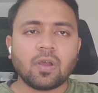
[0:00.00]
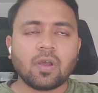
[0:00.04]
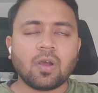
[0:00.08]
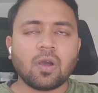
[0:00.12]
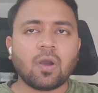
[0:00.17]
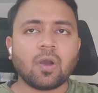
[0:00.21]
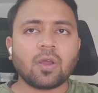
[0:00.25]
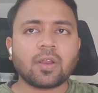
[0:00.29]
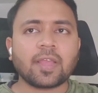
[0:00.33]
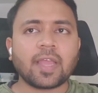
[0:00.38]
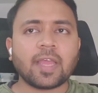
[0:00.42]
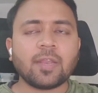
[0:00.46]

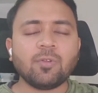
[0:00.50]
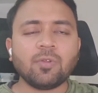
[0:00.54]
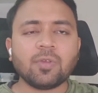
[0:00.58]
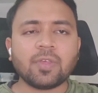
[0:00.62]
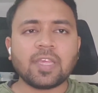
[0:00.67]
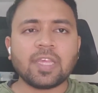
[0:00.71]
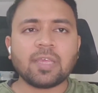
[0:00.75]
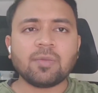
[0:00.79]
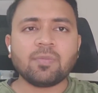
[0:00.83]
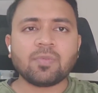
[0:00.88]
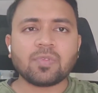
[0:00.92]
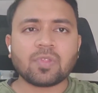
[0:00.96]
or can you
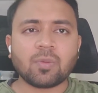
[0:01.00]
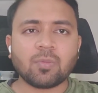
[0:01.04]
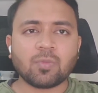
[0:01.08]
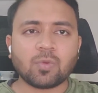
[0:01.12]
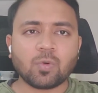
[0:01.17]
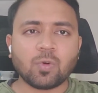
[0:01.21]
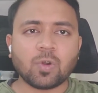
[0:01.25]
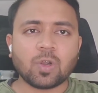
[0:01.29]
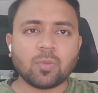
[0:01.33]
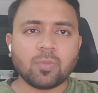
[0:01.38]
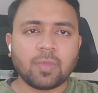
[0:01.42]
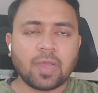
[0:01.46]
give some
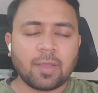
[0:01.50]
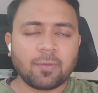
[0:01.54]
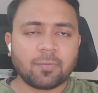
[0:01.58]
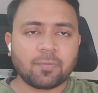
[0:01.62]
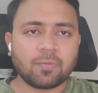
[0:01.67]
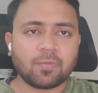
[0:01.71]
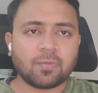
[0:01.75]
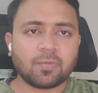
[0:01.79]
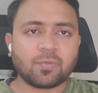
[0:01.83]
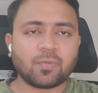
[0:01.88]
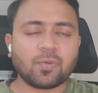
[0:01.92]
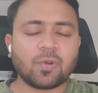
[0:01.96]

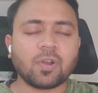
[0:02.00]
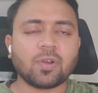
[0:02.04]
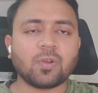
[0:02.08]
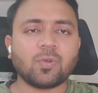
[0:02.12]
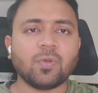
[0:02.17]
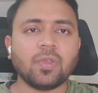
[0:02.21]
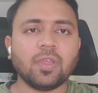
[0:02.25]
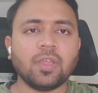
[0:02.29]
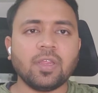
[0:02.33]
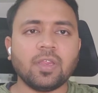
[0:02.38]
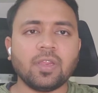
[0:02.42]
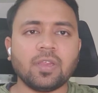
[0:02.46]
roadmap for
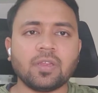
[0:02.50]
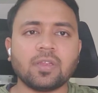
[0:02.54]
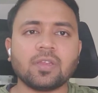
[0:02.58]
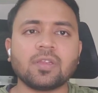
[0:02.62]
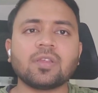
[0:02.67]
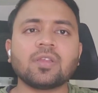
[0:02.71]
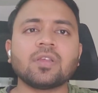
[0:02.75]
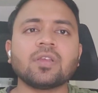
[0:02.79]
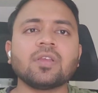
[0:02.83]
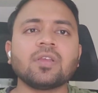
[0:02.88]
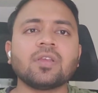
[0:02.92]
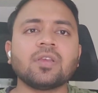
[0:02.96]
doing
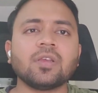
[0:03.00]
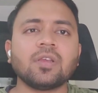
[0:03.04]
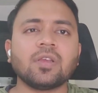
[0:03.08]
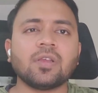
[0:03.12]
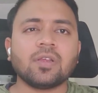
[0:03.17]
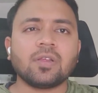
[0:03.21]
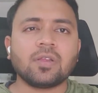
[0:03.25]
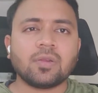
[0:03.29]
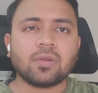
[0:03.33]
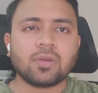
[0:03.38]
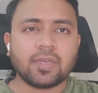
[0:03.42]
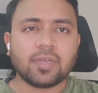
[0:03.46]

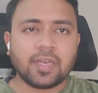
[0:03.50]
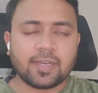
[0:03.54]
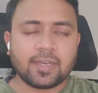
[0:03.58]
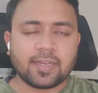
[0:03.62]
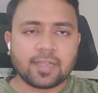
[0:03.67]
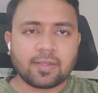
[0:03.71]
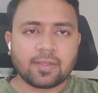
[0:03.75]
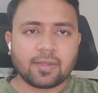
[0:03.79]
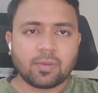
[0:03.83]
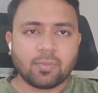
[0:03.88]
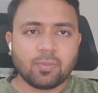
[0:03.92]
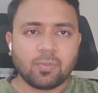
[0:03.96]

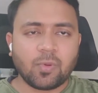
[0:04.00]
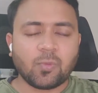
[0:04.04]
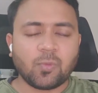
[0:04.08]
data